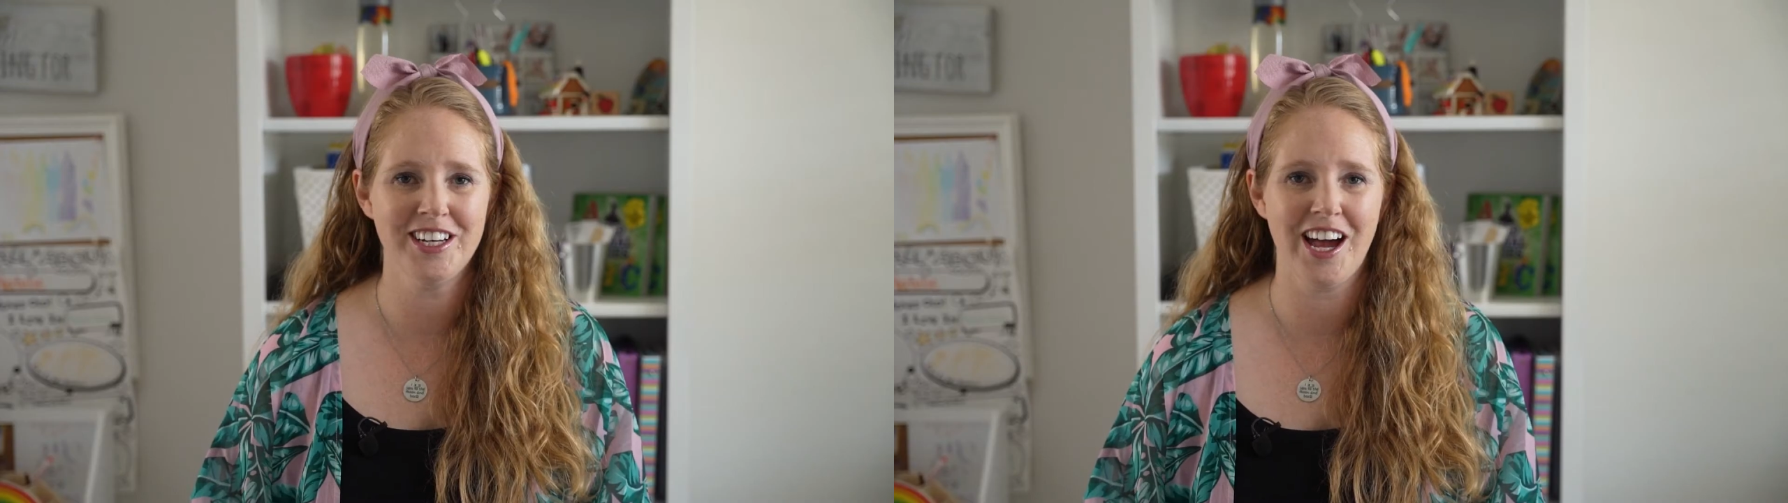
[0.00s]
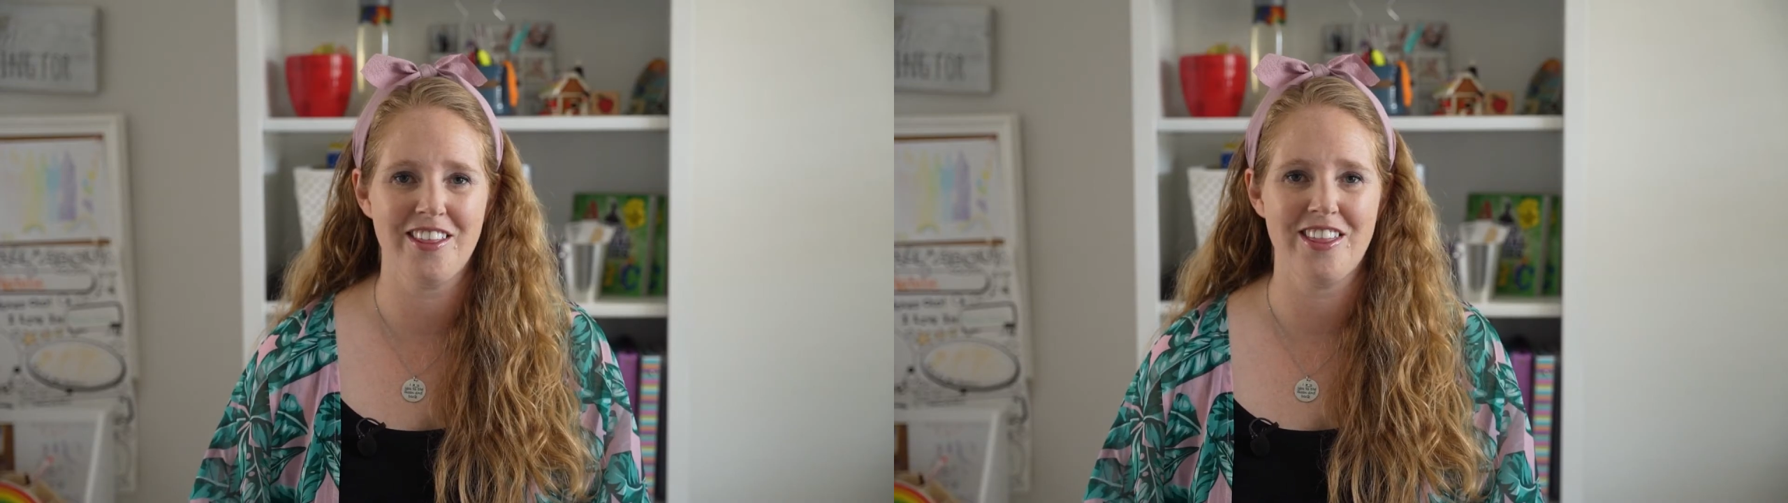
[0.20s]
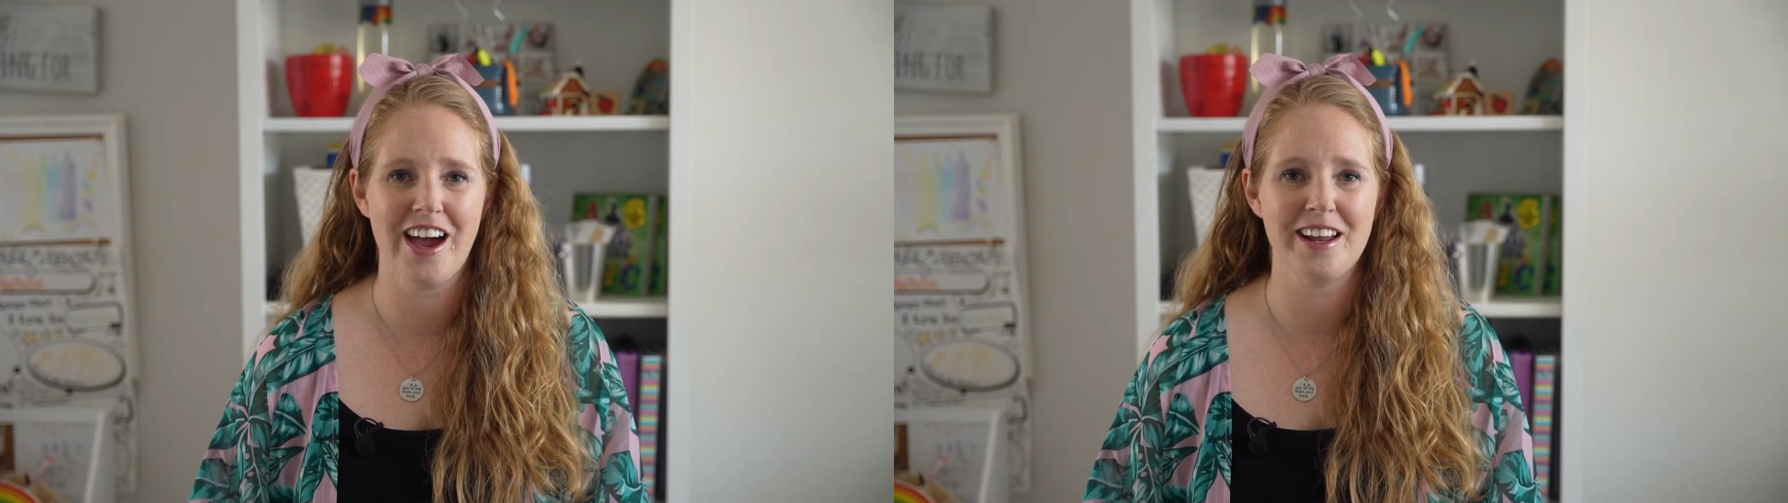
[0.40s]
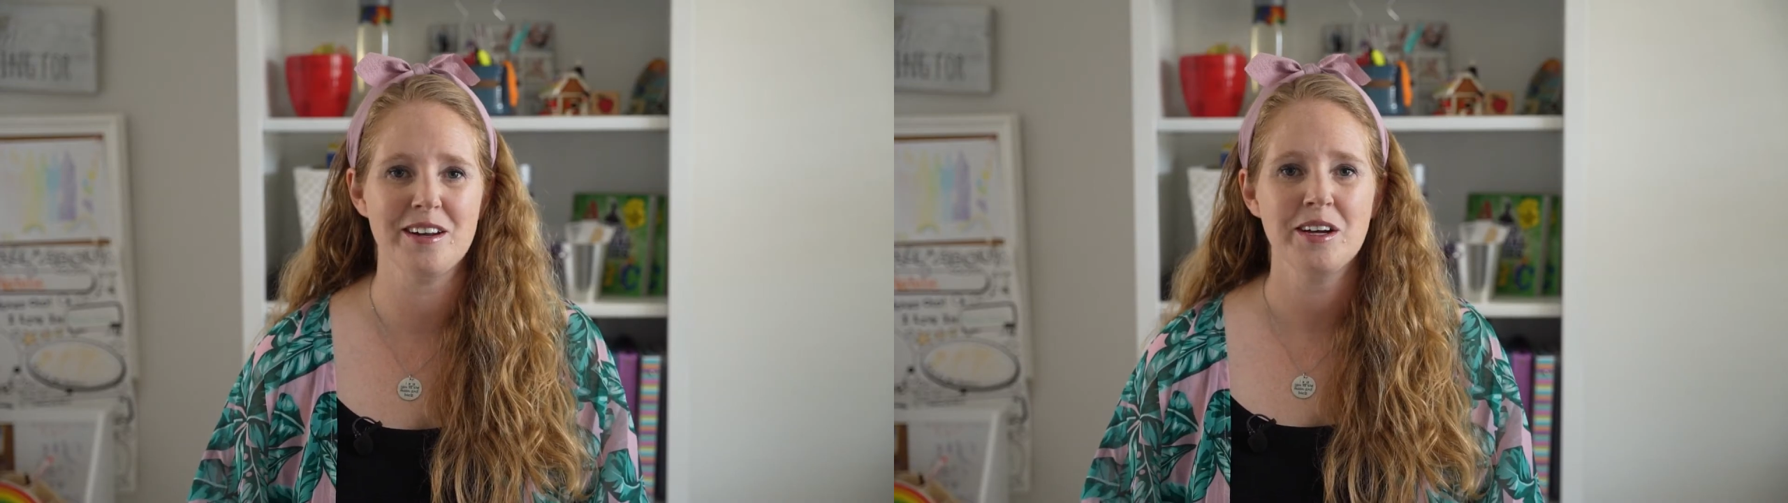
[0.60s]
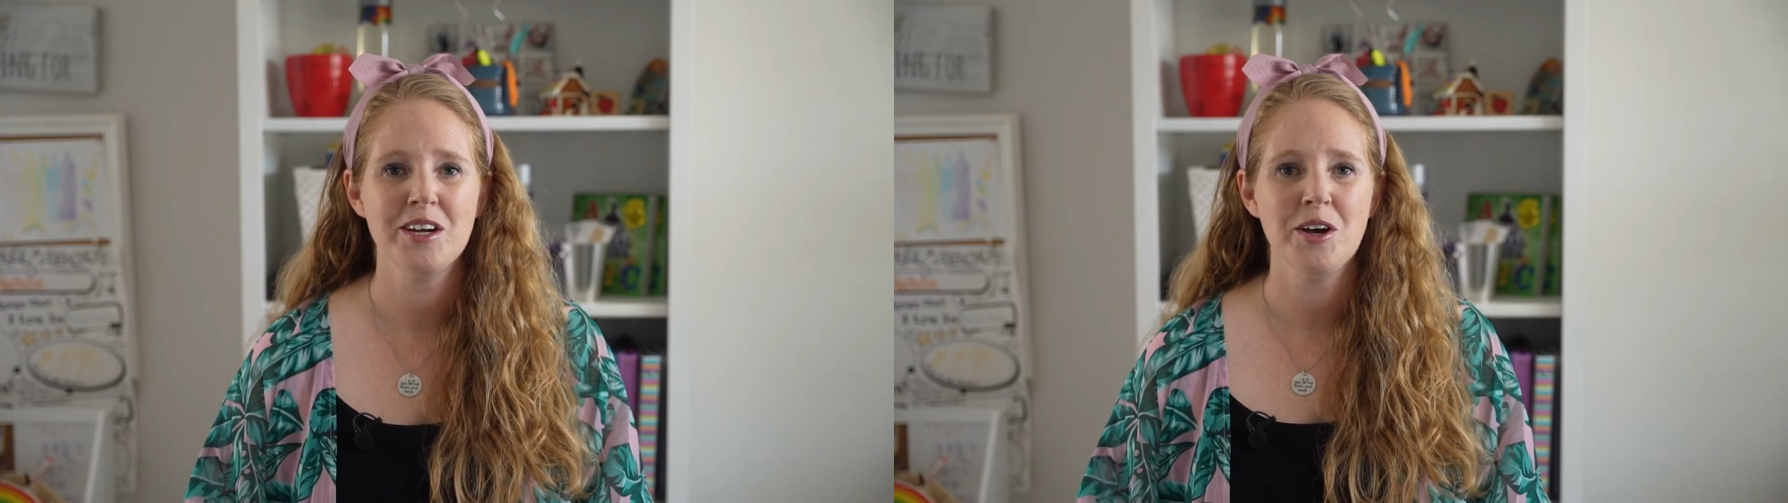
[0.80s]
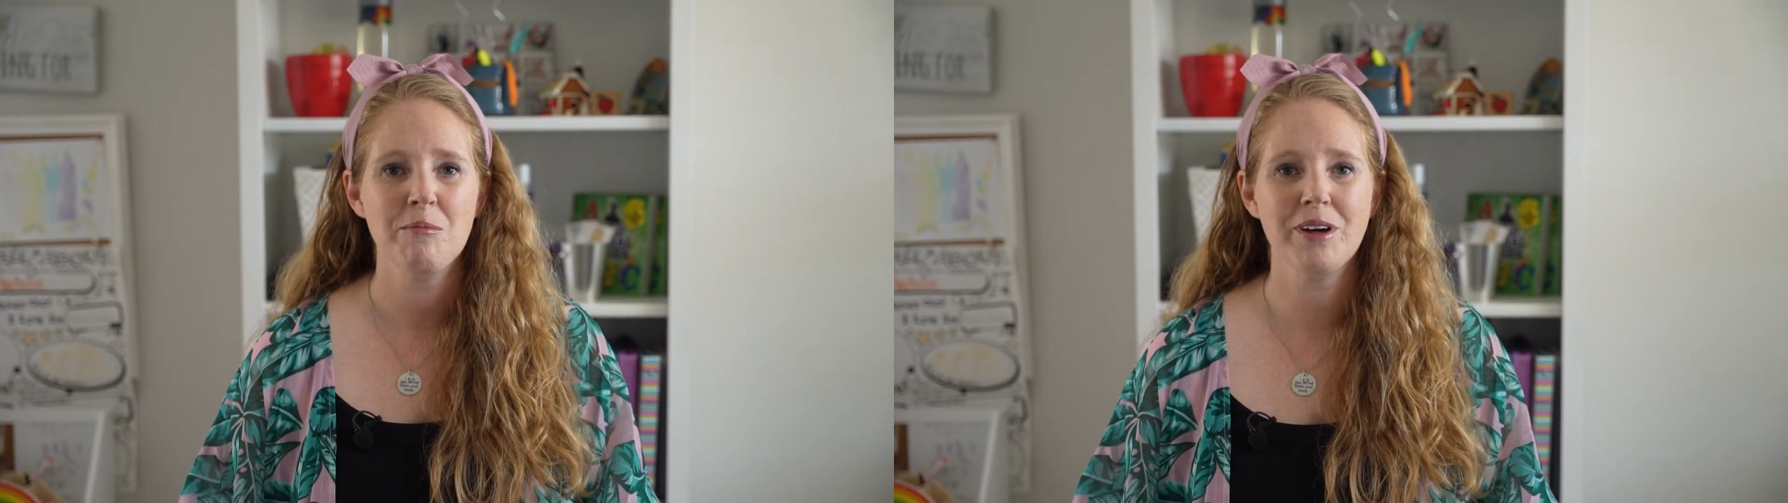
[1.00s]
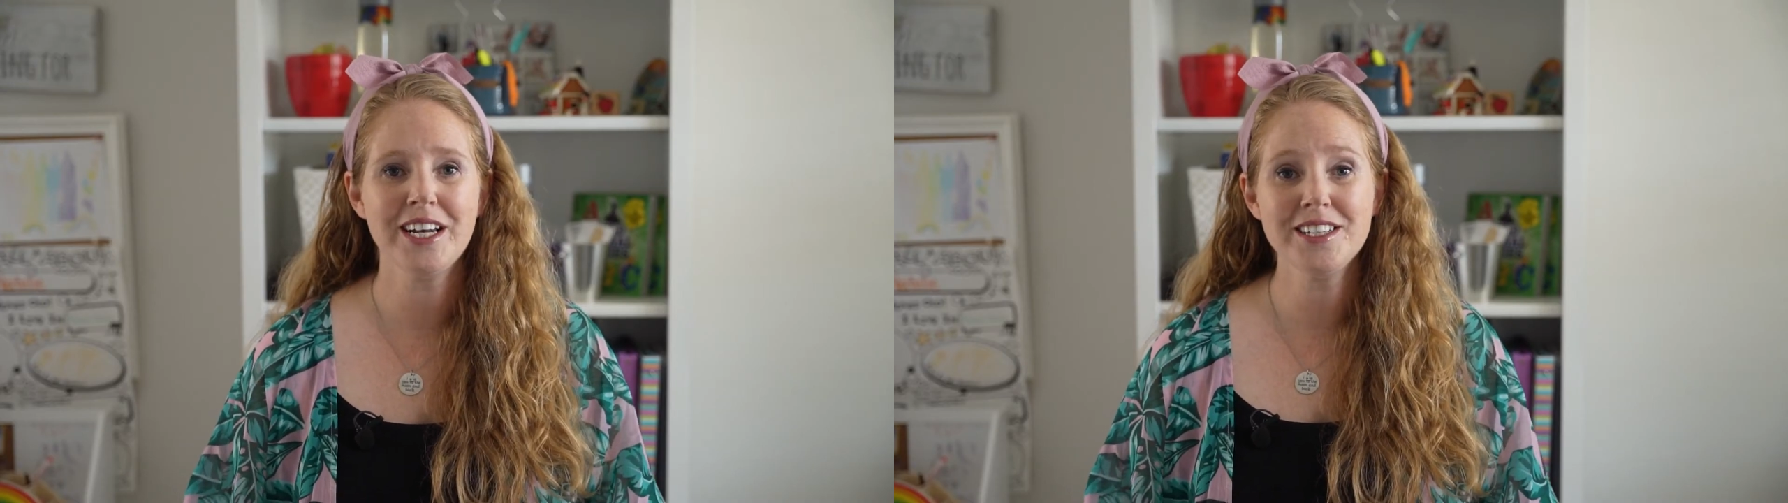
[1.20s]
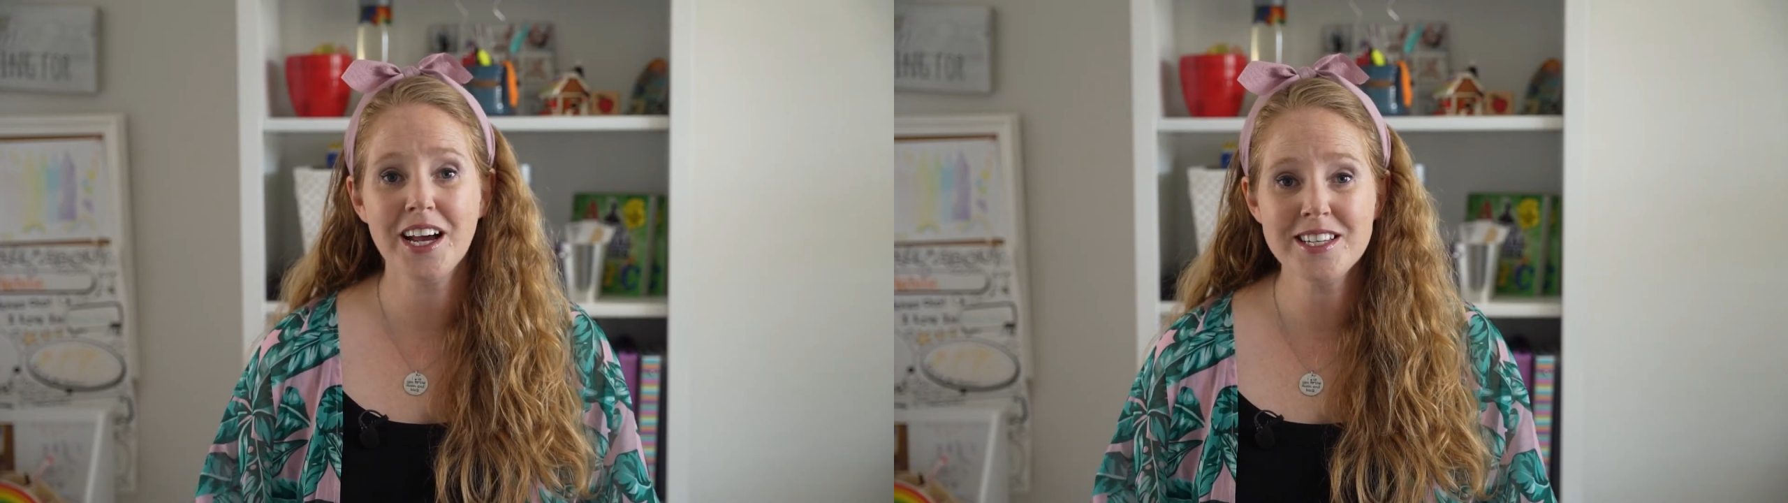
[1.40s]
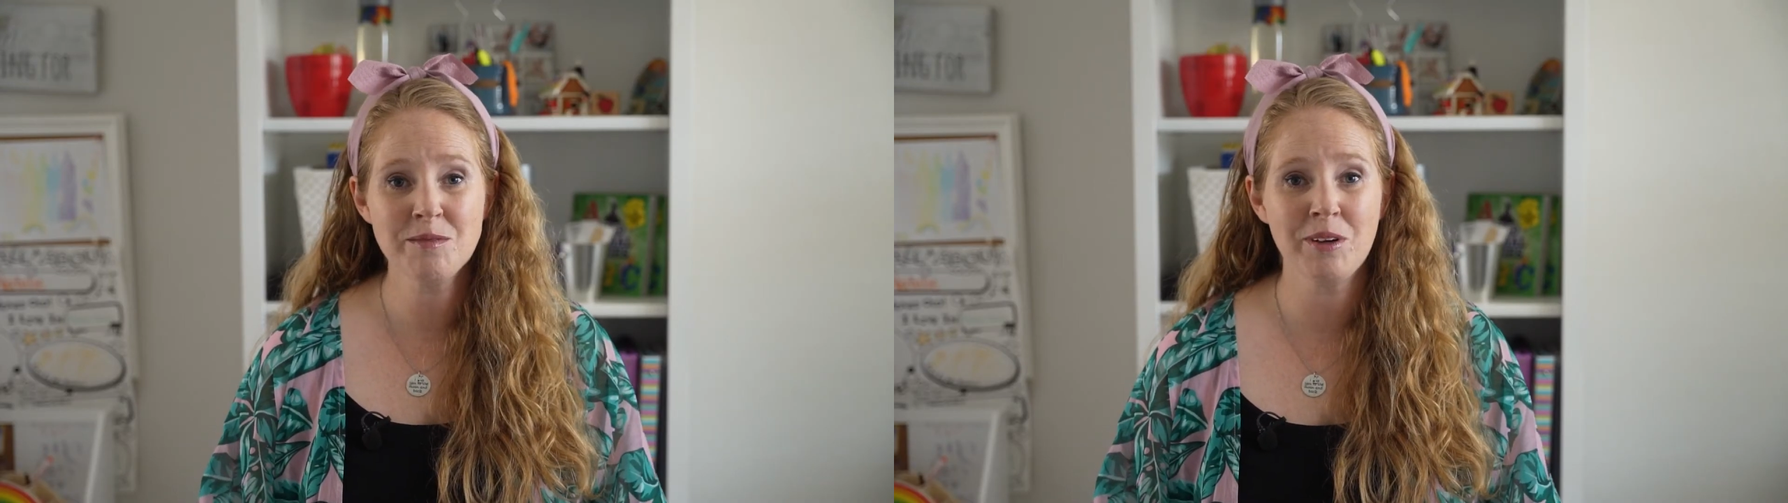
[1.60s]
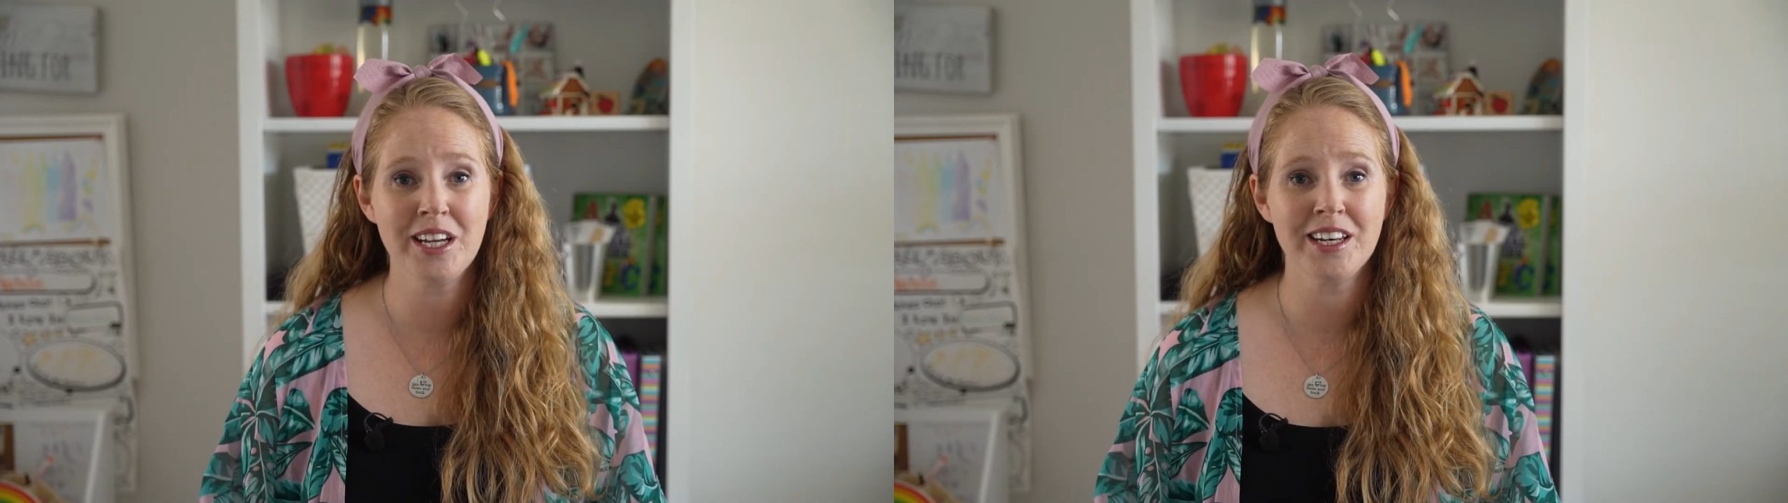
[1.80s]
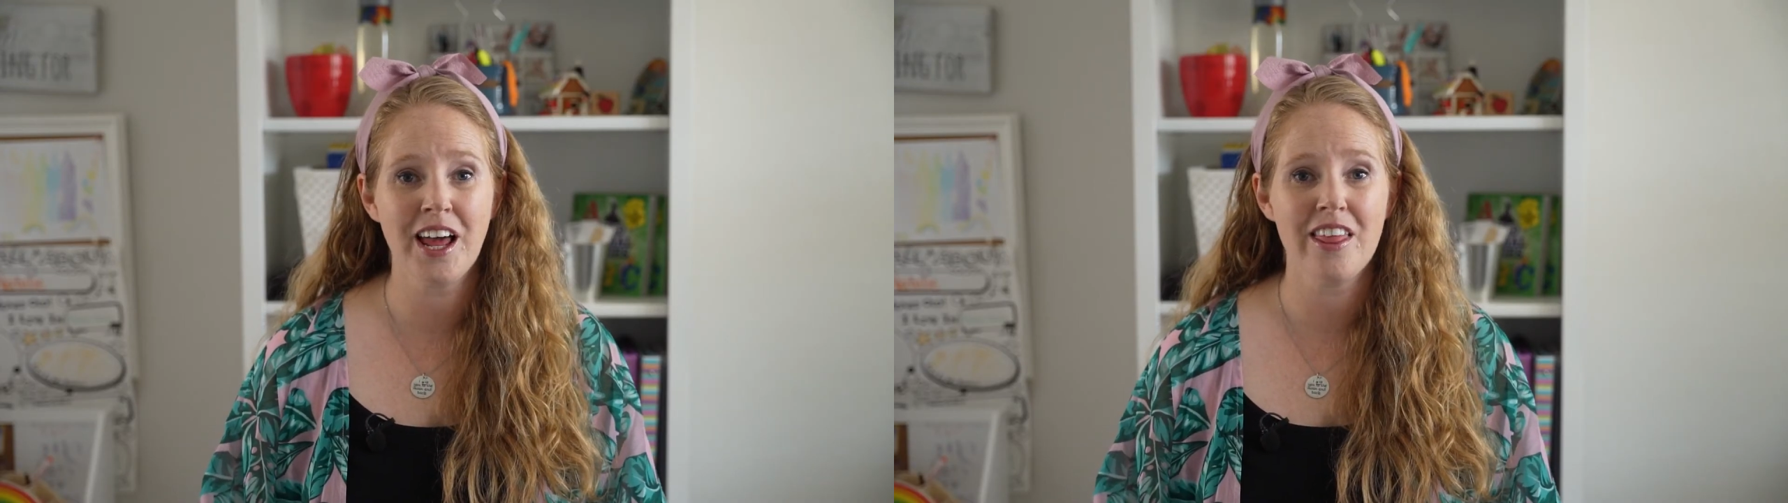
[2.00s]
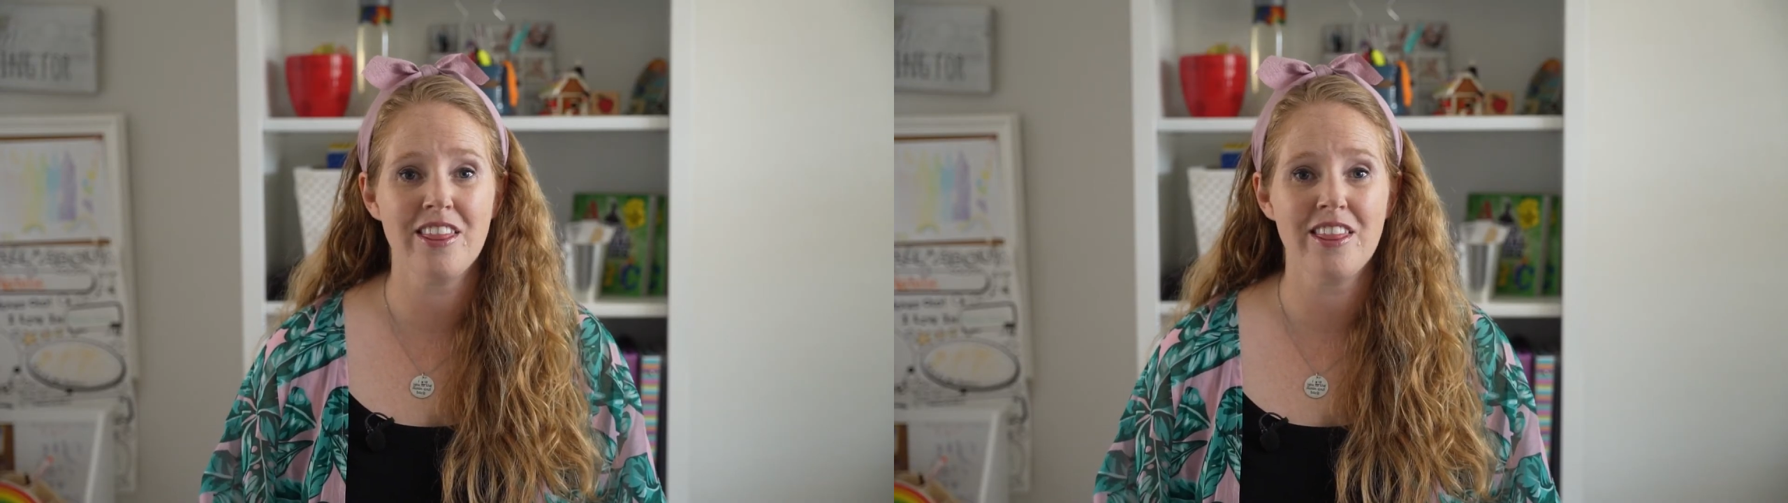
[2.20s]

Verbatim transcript: not that. But it does mean